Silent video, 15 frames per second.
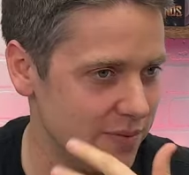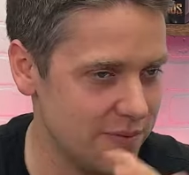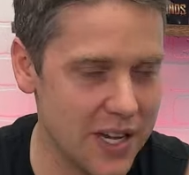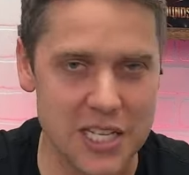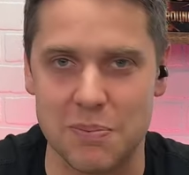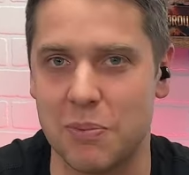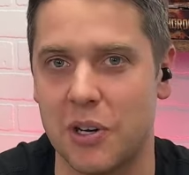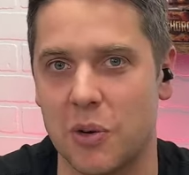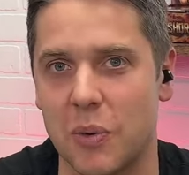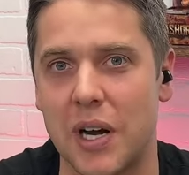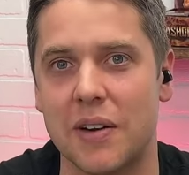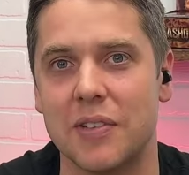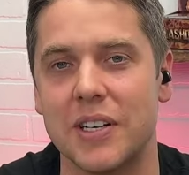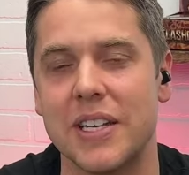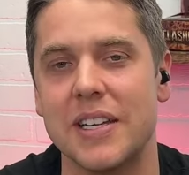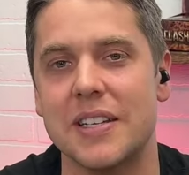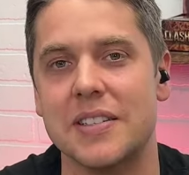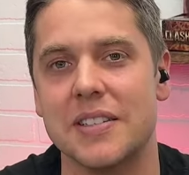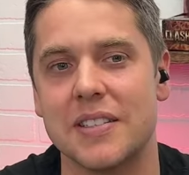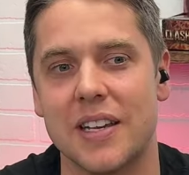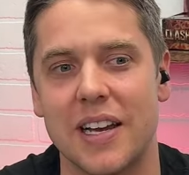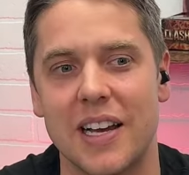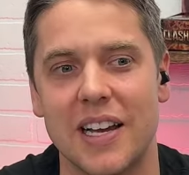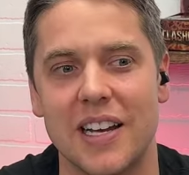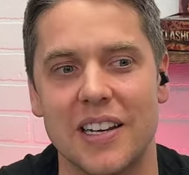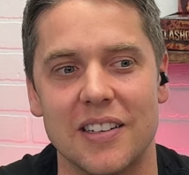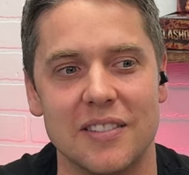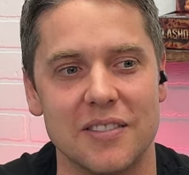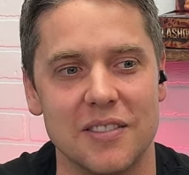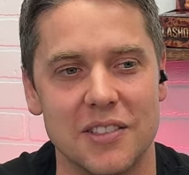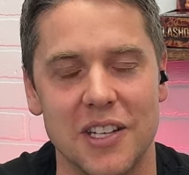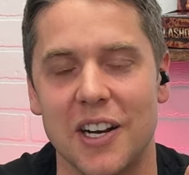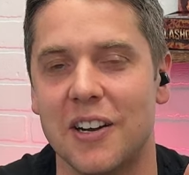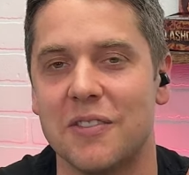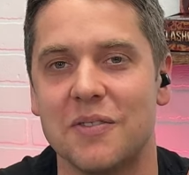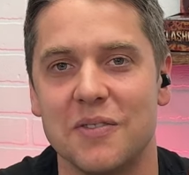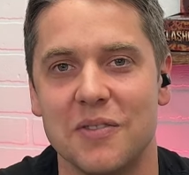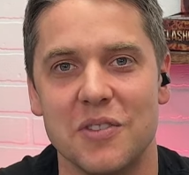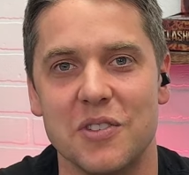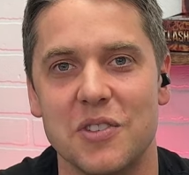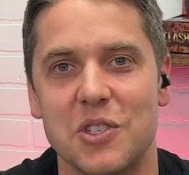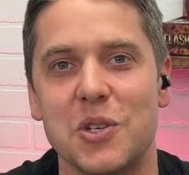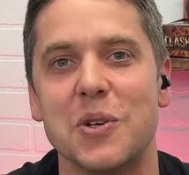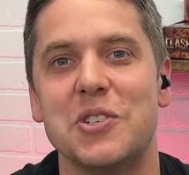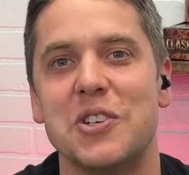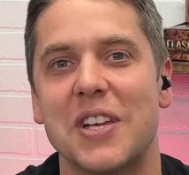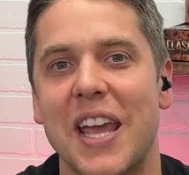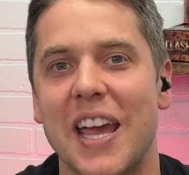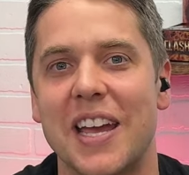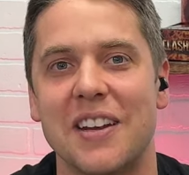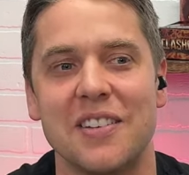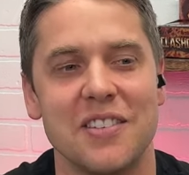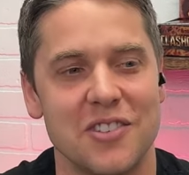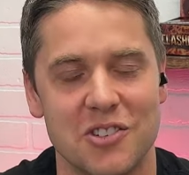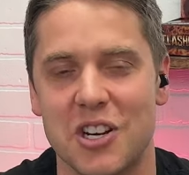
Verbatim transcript: Facebook, whatever it is, uh, you know, do what you can.